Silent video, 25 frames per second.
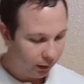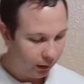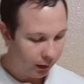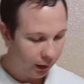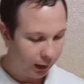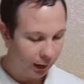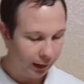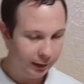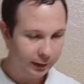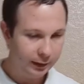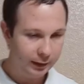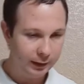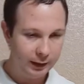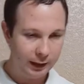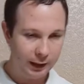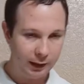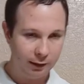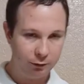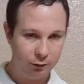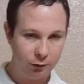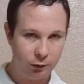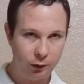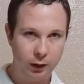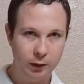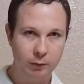I did
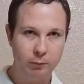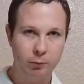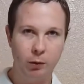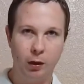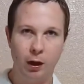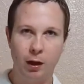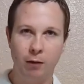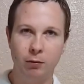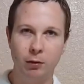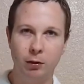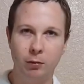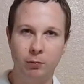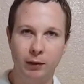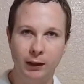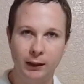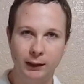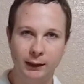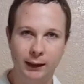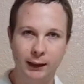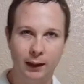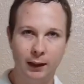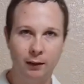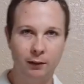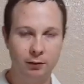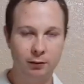have one problem
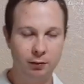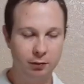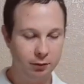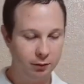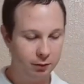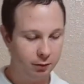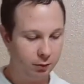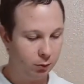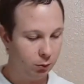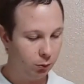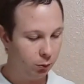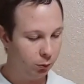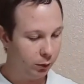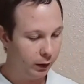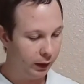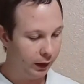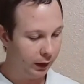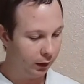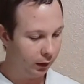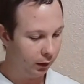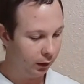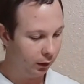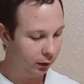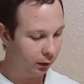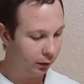myself
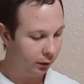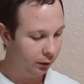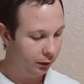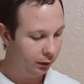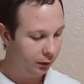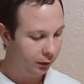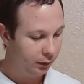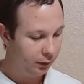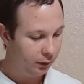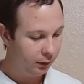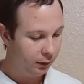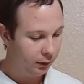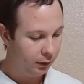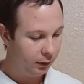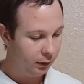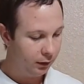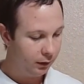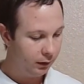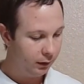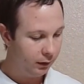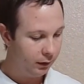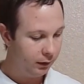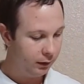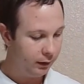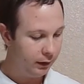where
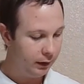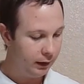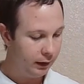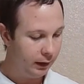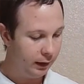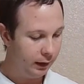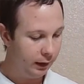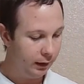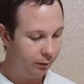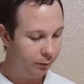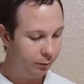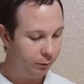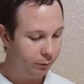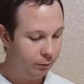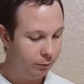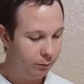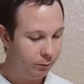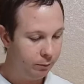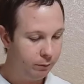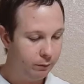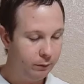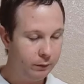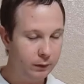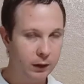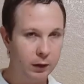the
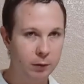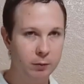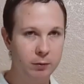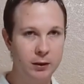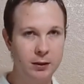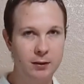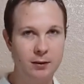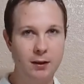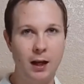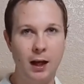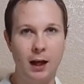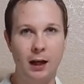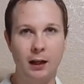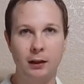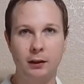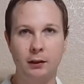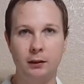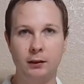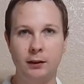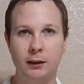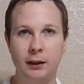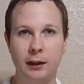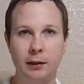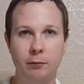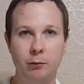thermostat
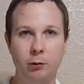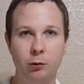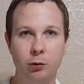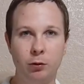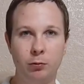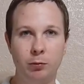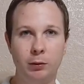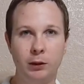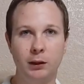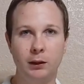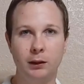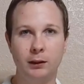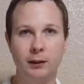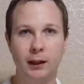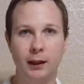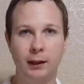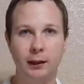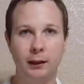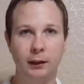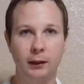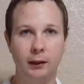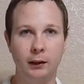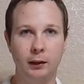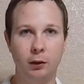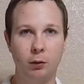seemed to have been
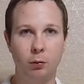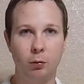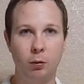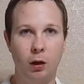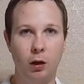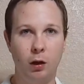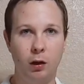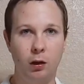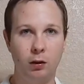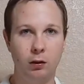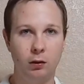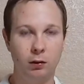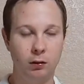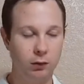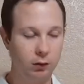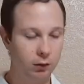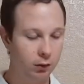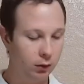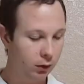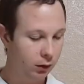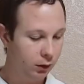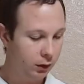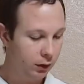sending the wrong